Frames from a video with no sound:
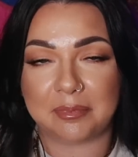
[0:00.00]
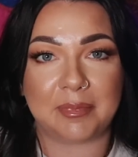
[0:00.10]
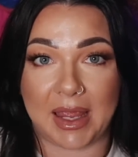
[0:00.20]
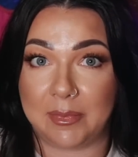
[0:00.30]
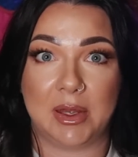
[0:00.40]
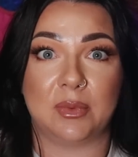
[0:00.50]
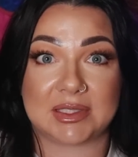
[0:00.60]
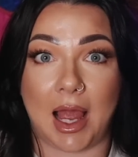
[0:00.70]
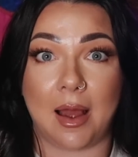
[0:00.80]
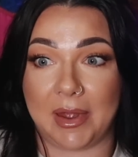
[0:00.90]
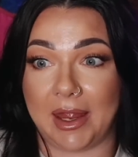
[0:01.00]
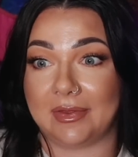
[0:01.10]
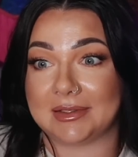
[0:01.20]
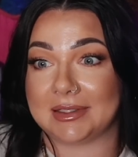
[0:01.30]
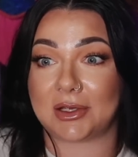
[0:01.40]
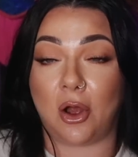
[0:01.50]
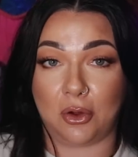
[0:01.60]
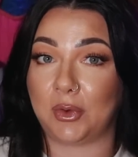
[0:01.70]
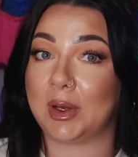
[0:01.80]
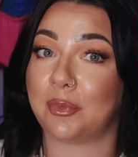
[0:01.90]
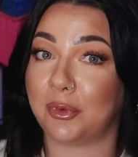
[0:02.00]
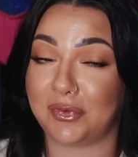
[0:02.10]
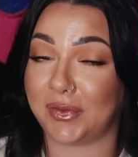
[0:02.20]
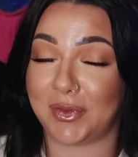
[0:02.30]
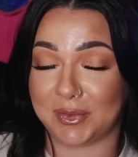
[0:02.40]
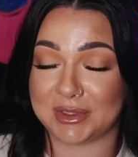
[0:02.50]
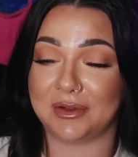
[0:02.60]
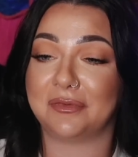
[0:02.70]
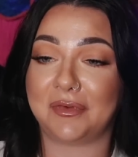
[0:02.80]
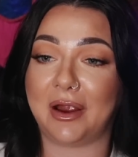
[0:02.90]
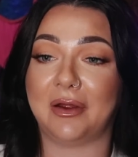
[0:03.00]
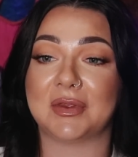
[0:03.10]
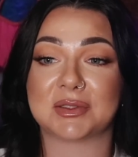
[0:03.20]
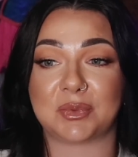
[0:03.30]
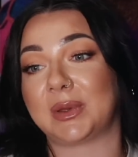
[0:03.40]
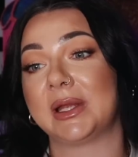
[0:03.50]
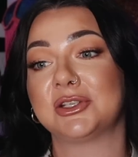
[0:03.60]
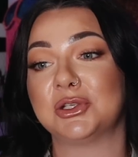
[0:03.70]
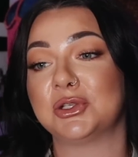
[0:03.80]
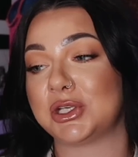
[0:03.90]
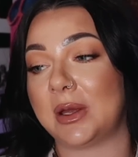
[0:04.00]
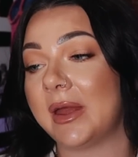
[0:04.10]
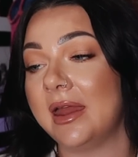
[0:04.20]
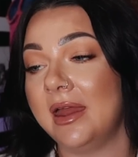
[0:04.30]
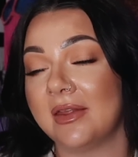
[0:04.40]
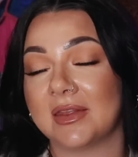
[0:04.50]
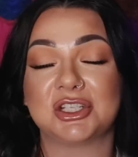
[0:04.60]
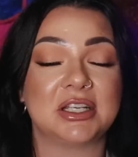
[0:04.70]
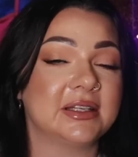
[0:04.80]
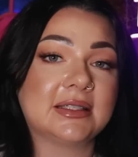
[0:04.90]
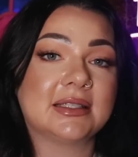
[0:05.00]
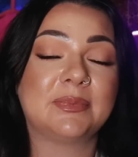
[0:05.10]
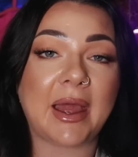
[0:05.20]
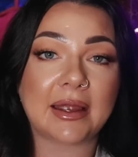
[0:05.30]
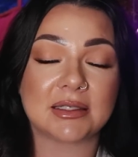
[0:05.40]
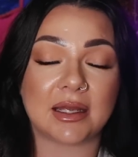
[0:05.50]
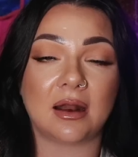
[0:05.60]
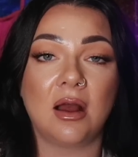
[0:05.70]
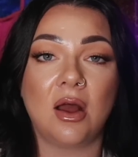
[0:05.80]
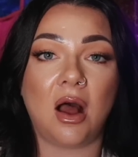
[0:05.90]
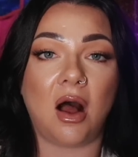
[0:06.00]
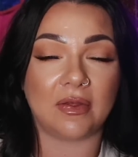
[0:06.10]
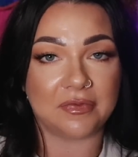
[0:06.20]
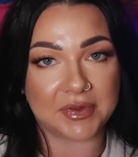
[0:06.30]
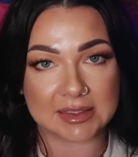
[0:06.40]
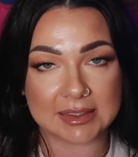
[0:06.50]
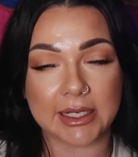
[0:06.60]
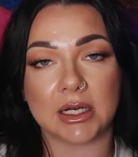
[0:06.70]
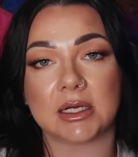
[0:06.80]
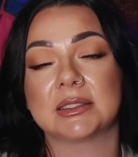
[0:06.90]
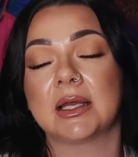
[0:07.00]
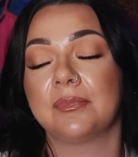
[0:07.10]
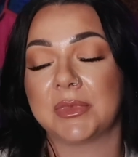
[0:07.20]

baby was coming, this is concrete proof that there was an affair in this relationship that she suspected all of these years,